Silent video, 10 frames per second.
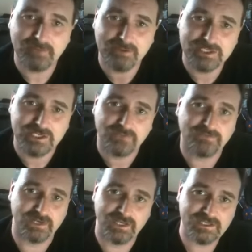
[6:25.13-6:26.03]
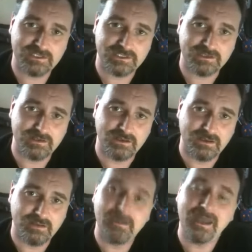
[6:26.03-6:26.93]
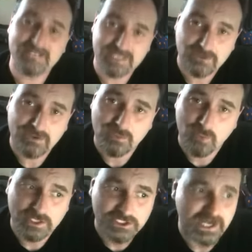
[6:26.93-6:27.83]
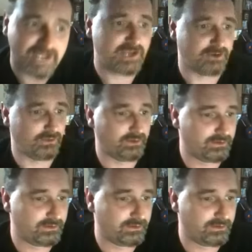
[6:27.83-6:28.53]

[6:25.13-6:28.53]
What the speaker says: are bouncing off your knees, men are still going to want to shag you.